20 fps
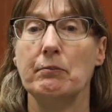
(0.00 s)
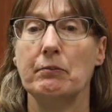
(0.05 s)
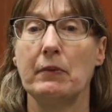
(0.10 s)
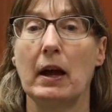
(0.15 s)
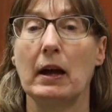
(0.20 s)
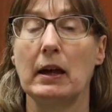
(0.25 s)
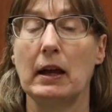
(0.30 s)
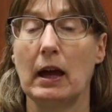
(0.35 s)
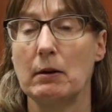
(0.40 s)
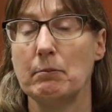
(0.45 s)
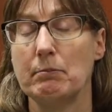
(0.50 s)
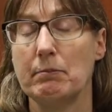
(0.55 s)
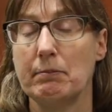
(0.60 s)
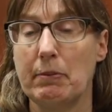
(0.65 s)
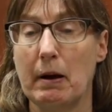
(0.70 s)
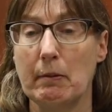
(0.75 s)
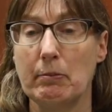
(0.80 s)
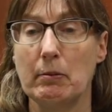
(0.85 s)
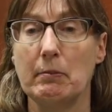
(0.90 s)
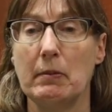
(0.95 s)
Again,
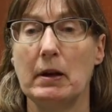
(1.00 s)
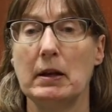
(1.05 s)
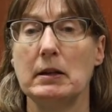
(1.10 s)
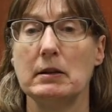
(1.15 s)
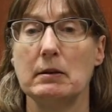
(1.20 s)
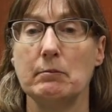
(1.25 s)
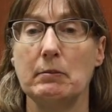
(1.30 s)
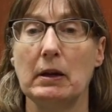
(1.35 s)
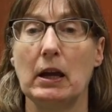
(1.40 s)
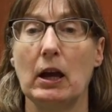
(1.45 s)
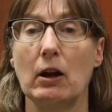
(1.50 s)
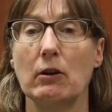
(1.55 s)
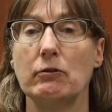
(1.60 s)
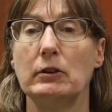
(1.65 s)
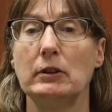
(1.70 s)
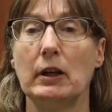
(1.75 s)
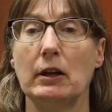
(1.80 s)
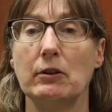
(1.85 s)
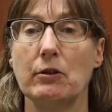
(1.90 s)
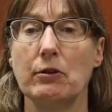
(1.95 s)
peppermint, be
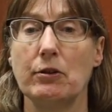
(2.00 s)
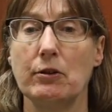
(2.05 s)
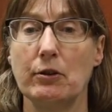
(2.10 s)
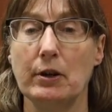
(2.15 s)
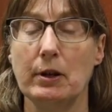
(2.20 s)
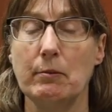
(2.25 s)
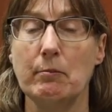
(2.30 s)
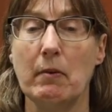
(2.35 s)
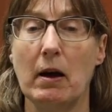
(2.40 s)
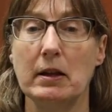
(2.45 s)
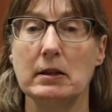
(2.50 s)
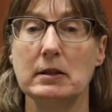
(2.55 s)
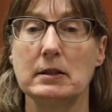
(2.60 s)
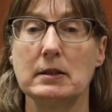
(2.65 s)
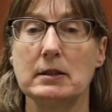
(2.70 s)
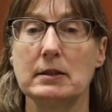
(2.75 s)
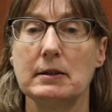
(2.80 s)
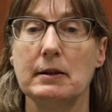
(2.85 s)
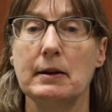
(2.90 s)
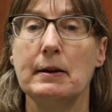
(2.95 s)
careful under 30
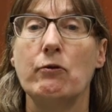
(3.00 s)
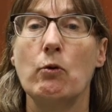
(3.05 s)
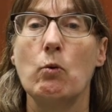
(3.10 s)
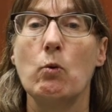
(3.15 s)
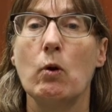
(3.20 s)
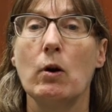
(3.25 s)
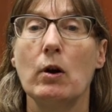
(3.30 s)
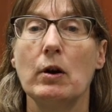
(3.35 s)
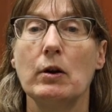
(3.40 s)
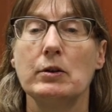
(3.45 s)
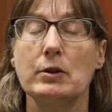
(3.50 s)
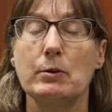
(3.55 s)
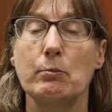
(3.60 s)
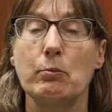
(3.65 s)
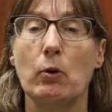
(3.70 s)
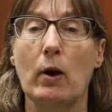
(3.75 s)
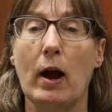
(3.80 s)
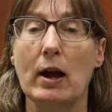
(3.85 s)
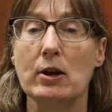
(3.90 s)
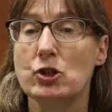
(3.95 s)
months. For
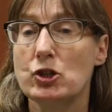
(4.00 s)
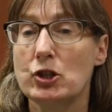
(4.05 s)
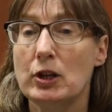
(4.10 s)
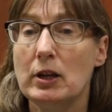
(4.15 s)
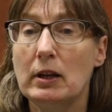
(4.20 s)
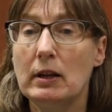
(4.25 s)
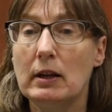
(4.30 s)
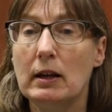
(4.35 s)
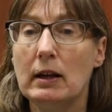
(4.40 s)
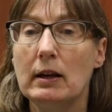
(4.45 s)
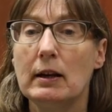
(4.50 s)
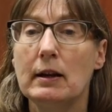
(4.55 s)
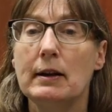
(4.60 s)
depression,